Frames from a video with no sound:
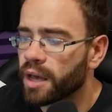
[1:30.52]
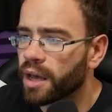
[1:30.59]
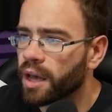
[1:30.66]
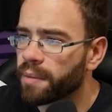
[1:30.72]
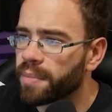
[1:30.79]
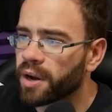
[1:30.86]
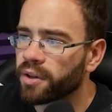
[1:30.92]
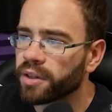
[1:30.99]
uh,
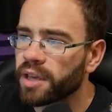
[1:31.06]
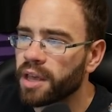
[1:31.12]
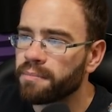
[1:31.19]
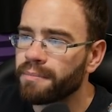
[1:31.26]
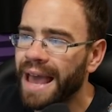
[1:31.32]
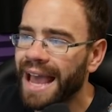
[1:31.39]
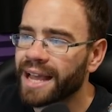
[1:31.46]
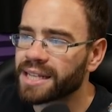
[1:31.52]
apparently a
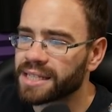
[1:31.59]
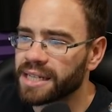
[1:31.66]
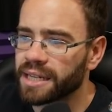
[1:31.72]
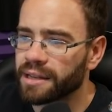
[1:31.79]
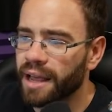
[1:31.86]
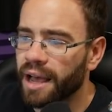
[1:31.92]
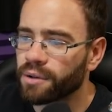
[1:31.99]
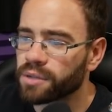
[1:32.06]

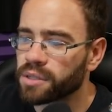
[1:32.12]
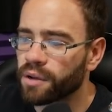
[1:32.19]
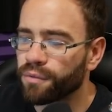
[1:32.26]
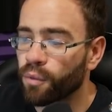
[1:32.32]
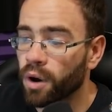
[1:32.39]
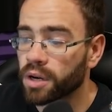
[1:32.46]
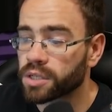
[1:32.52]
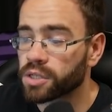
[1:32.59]
magazine, How
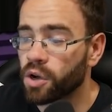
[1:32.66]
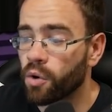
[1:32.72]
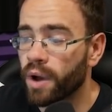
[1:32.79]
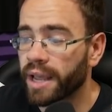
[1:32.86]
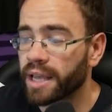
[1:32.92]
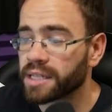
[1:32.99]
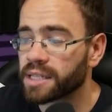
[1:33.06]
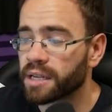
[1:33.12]
Stuff Works. So
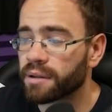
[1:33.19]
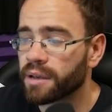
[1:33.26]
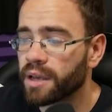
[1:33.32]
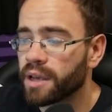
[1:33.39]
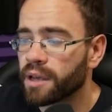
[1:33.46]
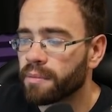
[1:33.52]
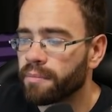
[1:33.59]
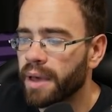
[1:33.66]
I guess it
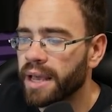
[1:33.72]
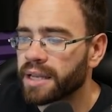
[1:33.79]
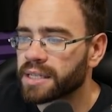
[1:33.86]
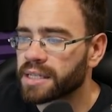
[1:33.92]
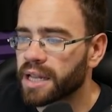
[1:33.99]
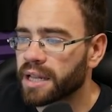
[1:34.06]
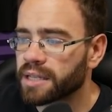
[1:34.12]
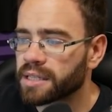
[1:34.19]
make
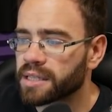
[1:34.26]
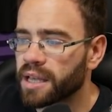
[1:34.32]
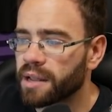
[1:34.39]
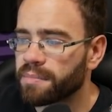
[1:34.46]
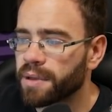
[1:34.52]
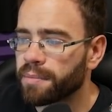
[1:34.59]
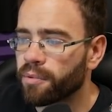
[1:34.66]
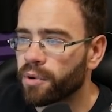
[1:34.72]
sense
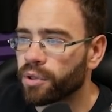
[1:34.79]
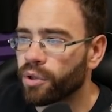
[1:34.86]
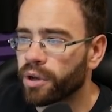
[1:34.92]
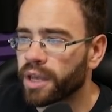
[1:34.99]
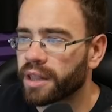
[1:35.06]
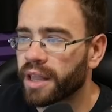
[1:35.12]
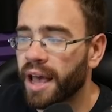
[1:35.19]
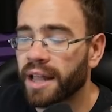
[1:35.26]
that people would
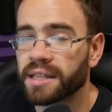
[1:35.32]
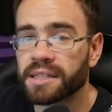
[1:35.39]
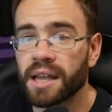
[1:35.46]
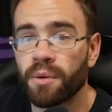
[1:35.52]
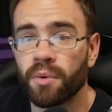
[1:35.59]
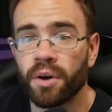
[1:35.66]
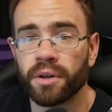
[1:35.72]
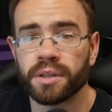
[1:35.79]
look at that and
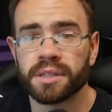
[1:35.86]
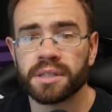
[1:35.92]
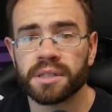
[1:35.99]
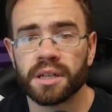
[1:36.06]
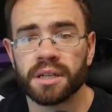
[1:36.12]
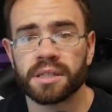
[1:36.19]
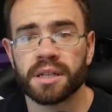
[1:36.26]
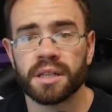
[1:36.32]
say, well, it's
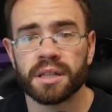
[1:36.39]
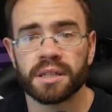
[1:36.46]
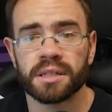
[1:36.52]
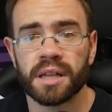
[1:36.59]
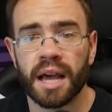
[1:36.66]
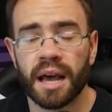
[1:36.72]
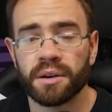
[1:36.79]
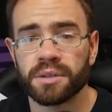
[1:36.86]
it's in
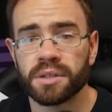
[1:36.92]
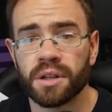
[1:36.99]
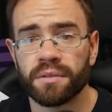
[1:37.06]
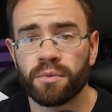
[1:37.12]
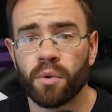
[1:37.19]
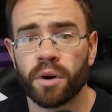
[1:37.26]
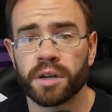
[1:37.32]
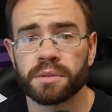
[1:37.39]
this How
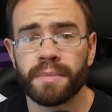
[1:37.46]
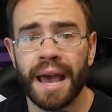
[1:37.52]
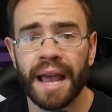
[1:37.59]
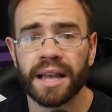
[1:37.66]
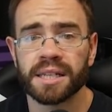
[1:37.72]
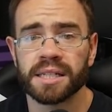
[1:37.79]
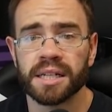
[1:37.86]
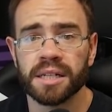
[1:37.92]
Stuff Works
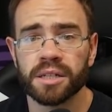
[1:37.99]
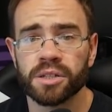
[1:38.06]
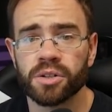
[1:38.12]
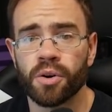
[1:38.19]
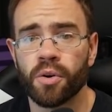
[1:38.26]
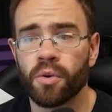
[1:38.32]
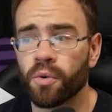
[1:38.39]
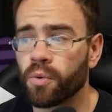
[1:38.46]
magazine,
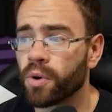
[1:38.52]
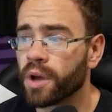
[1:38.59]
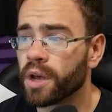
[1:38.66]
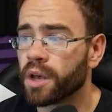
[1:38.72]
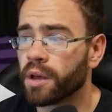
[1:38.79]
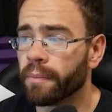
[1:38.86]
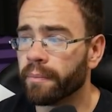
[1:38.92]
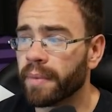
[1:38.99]
so
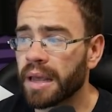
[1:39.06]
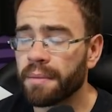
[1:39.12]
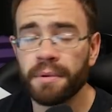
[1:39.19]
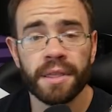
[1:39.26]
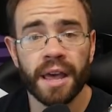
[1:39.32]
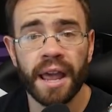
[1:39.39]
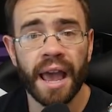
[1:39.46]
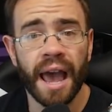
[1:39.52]

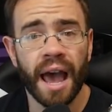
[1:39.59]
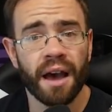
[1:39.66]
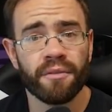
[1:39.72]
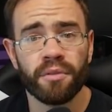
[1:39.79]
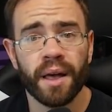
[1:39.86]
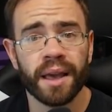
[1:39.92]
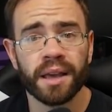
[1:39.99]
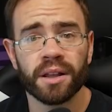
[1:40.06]
maybe they
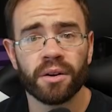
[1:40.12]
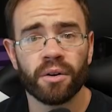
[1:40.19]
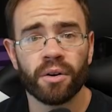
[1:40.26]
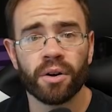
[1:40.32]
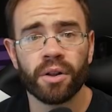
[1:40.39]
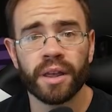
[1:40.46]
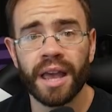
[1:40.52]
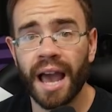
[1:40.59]
have like an
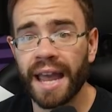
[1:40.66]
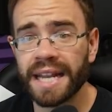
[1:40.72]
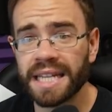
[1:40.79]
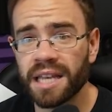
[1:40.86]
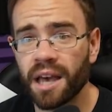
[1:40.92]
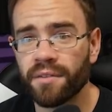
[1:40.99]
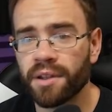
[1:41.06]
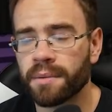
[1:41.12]
early
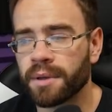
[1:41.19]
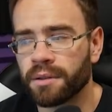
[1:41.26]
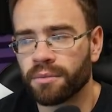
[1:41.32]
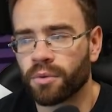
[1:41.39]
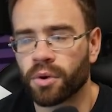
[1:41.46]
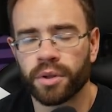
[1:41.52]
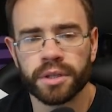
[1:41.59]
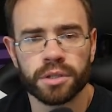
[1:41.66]
idea of it. I mean,
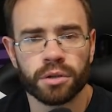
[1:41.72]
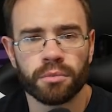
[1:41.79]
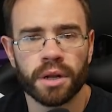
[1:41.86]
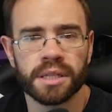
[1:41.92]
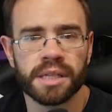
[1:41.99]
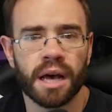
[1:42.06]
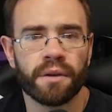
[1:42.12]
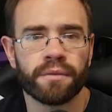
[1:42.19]
we're only two
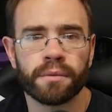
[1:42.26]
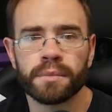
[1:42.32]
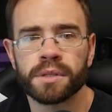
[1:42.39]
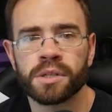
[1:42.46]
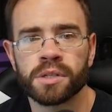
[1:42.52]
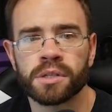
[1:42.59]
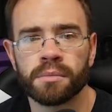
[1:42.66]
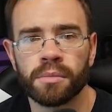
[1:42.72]
months out from the
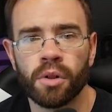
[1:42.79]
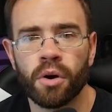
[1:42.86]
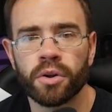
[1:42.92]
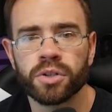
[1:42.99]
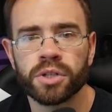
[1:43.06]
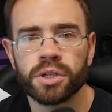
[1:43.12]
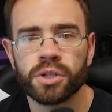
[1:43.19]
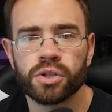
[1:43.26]
system
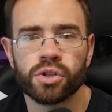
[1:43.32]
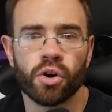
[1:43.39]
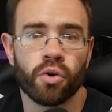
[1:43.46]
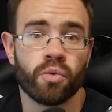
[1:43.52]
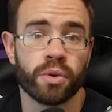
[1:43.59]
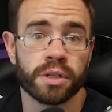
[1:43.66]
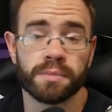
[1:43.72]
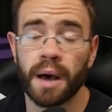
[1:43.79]
launching,
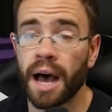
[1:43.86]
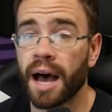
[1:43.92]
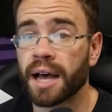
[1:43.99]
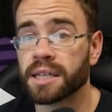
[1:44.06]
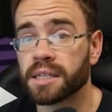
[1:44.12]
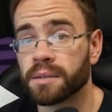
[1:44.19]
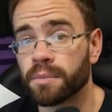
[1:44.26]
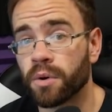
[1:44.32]
so it's
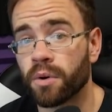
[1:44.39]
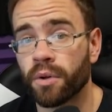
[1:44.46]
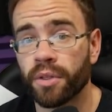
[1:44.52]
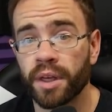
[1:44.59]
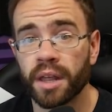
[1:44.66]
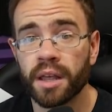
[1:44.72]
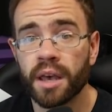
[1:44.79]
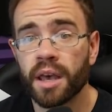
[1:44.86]
possible
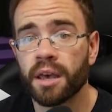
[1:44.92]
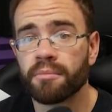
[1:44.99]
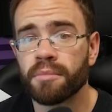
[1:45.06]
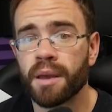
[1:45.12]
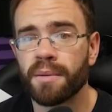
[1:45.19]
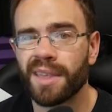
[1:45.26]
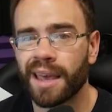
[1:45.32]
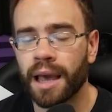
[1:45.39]
that
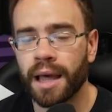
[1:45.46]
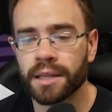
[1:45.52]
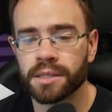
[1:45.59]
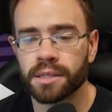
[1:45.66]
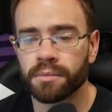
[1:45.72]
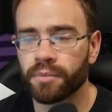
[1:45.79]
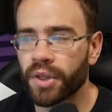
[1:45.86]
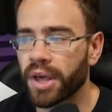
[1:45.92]
maybe they got
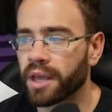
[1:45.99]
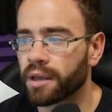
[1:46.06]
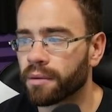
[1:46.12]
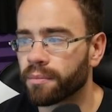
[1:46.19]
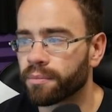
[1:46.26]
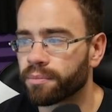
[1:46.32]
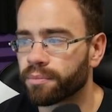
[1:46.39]
some like